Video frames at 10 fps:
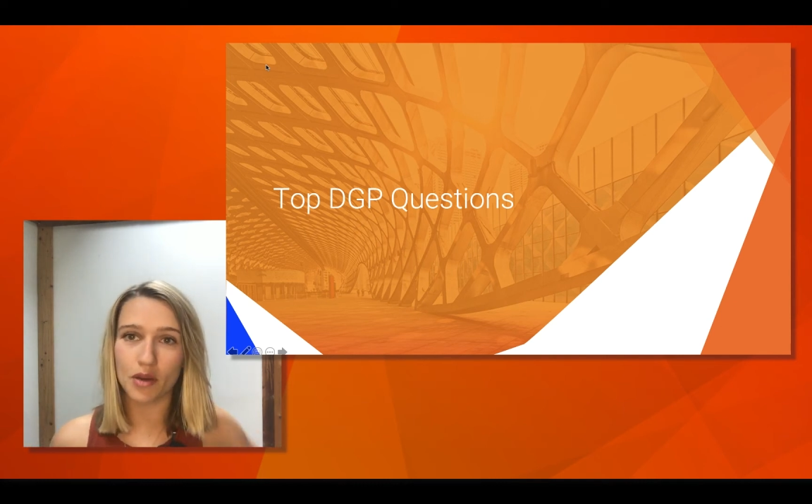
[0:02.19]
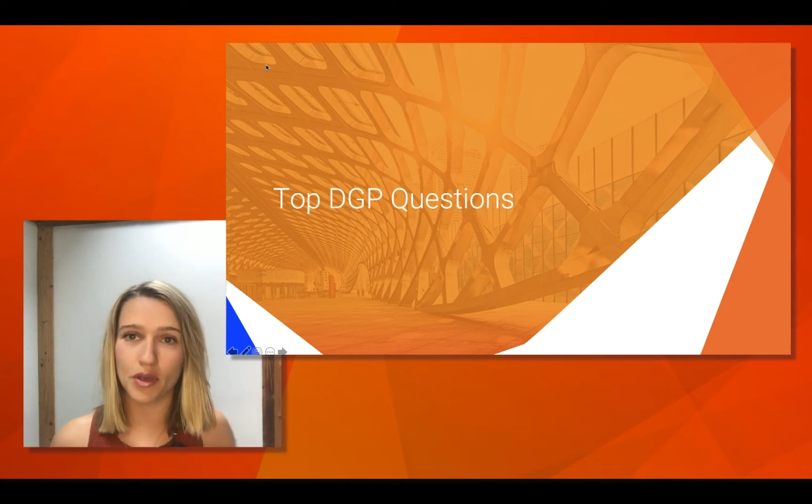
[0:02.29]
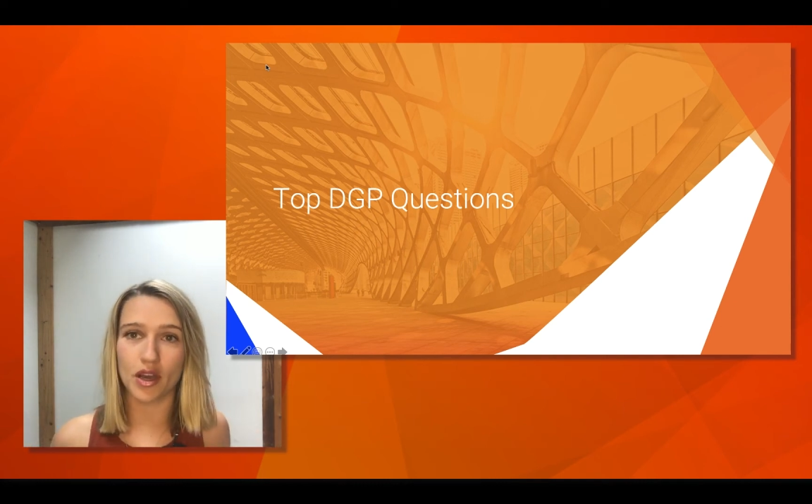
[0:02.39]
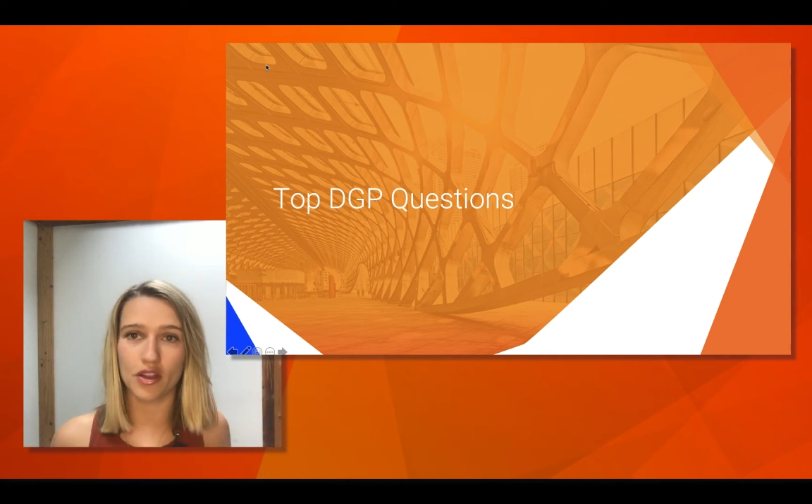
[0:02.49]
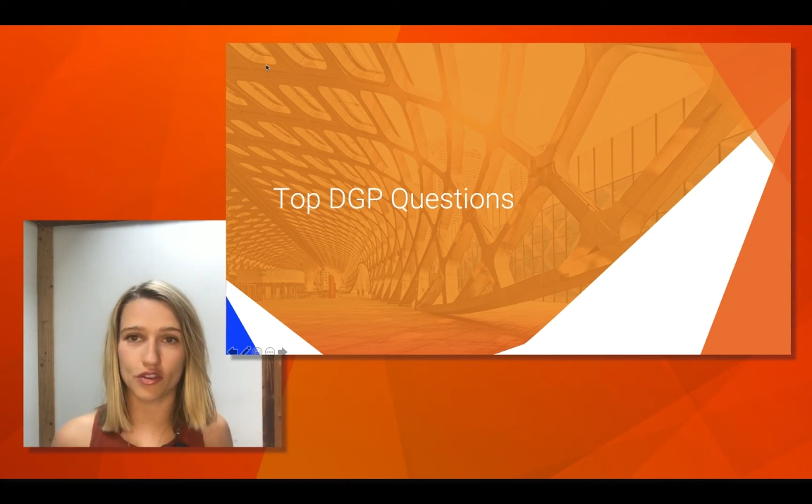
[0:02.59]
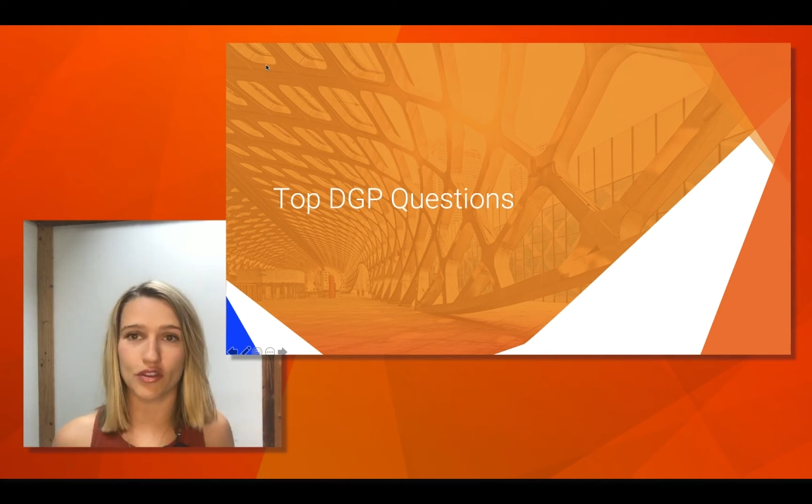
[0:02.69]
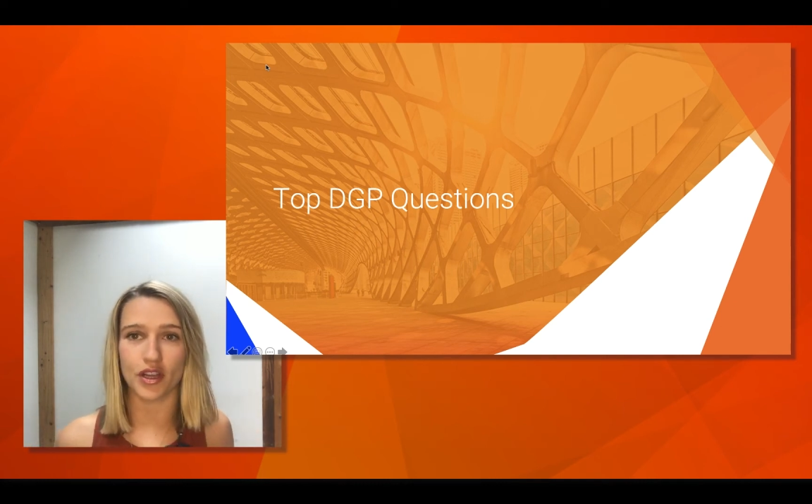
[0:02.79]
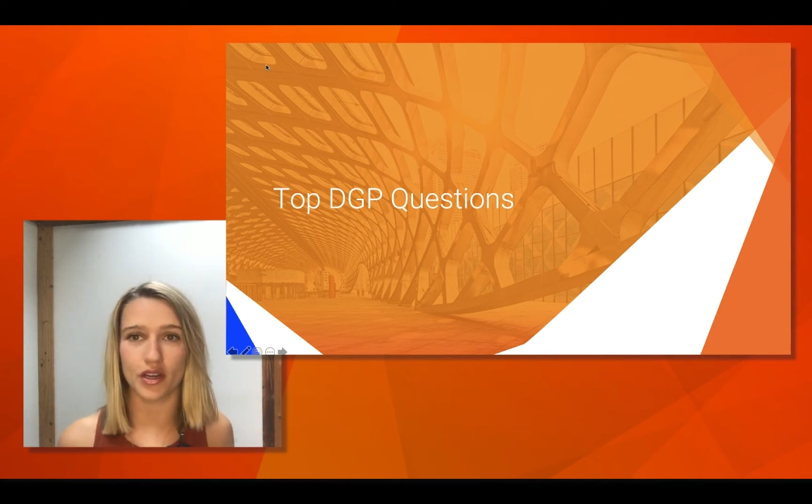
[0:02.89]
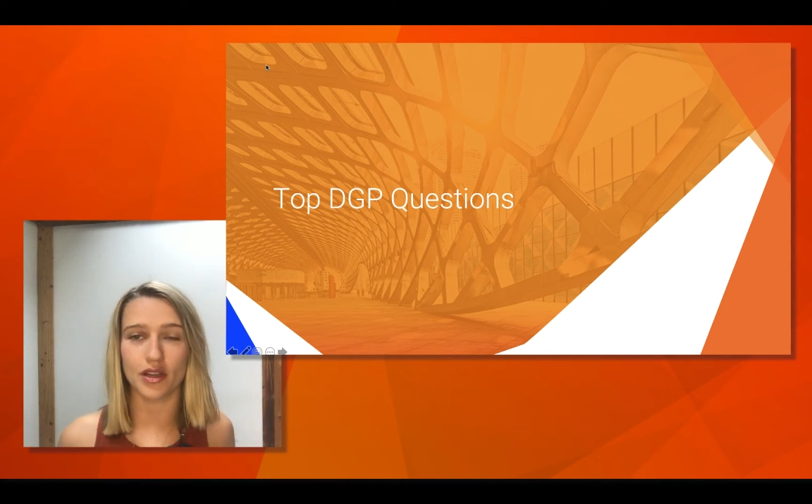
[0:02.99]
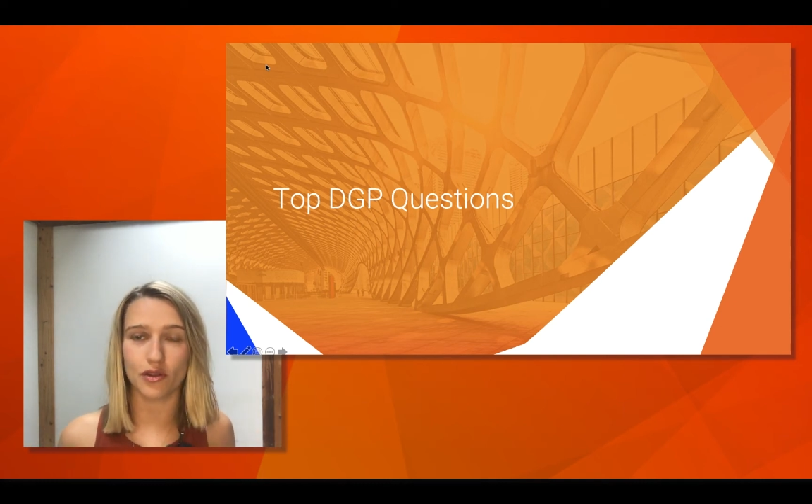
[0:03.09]
to be answering
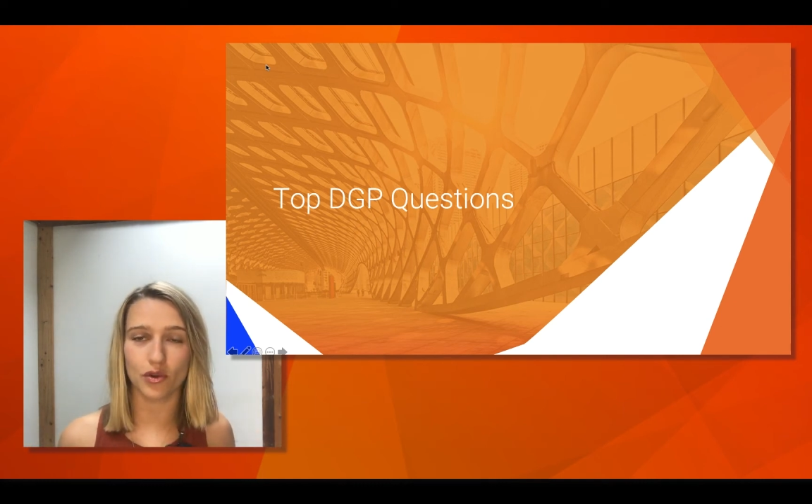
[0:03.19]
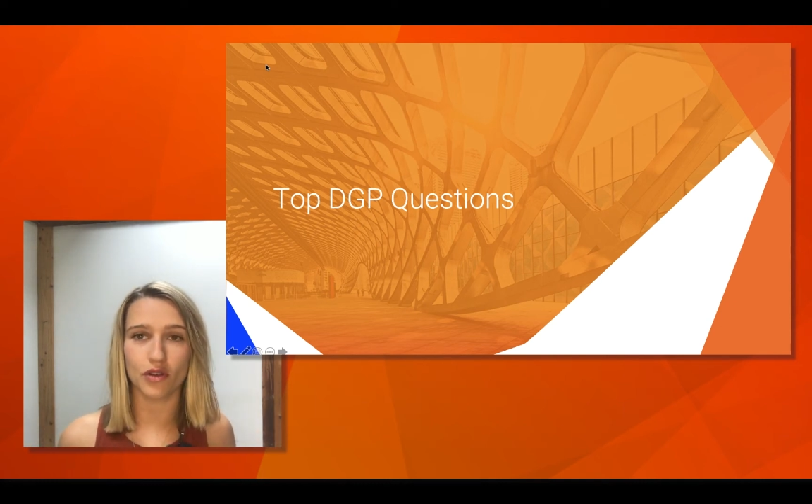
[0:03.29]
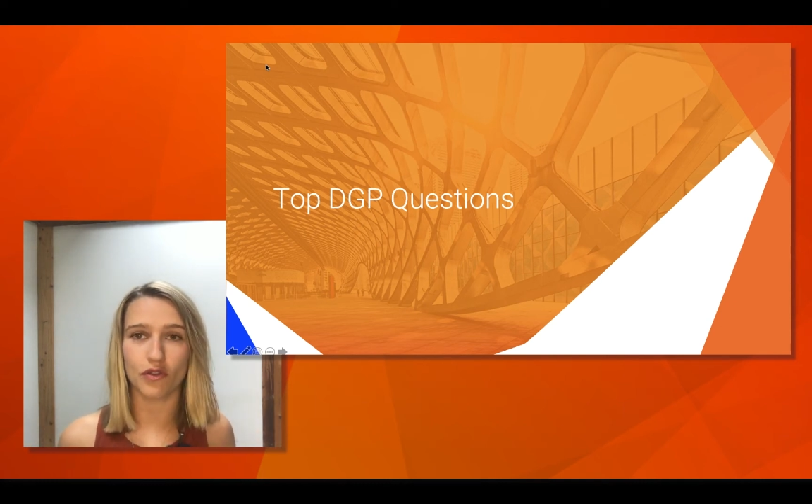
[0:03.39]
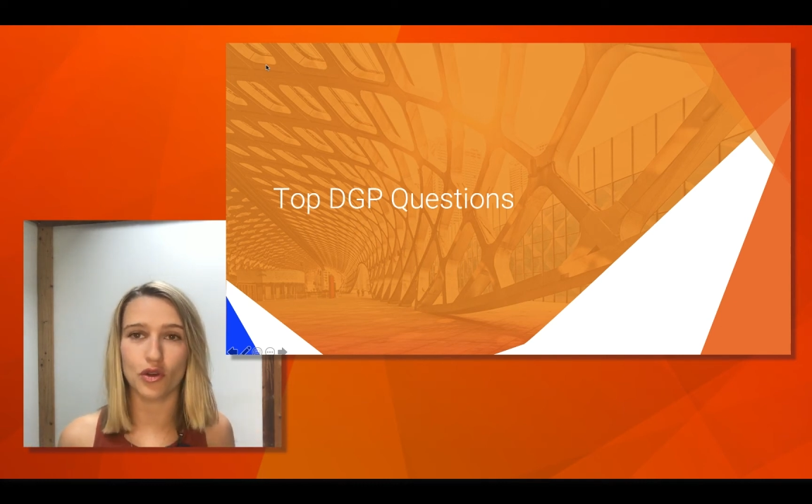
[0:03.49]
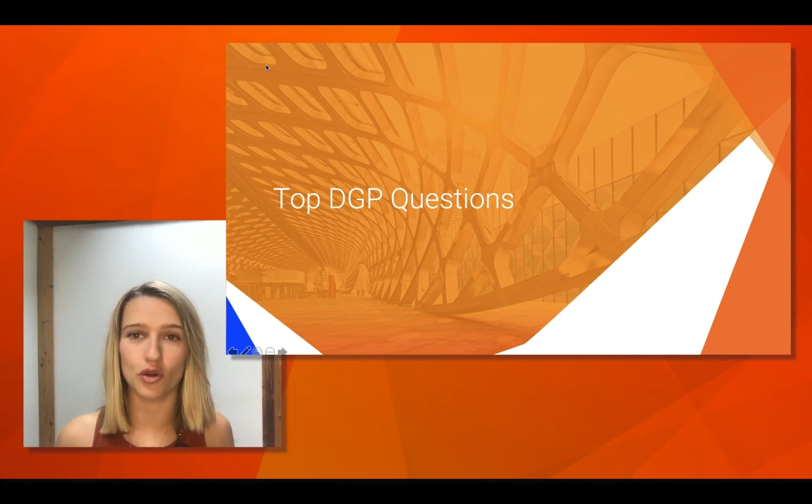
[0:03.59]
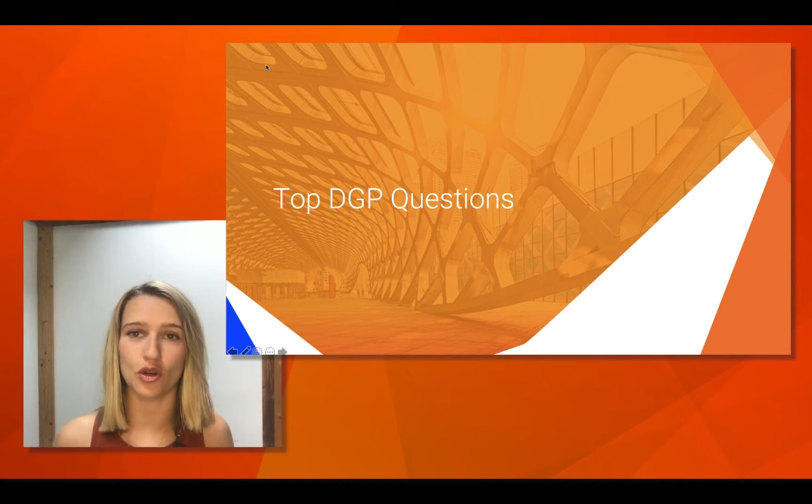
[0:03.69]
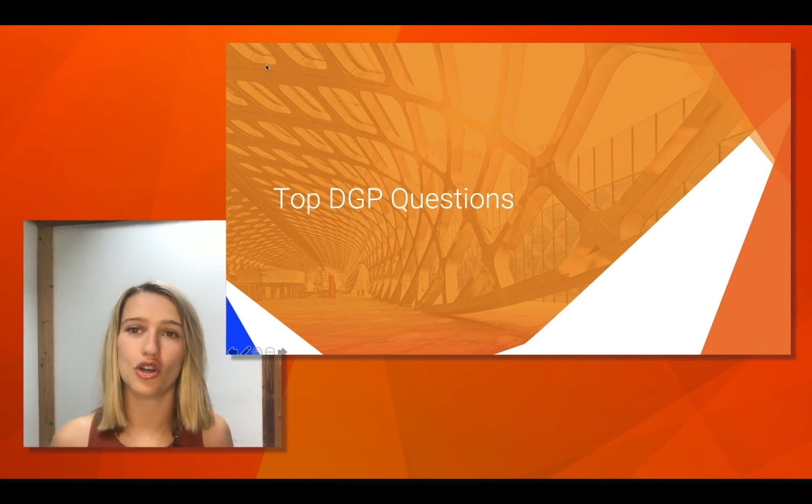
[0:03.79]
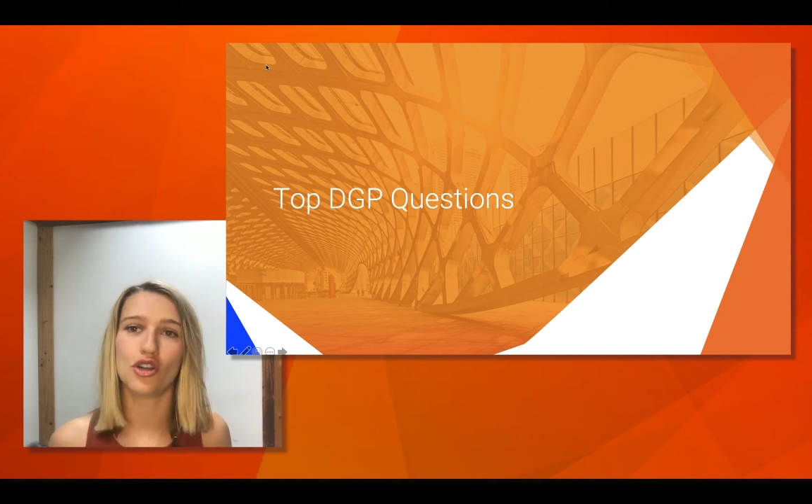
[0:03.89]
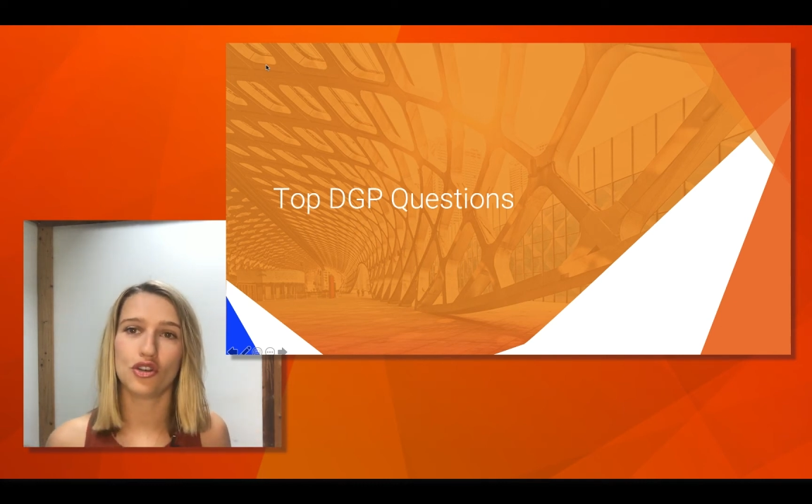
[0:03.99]
another one of your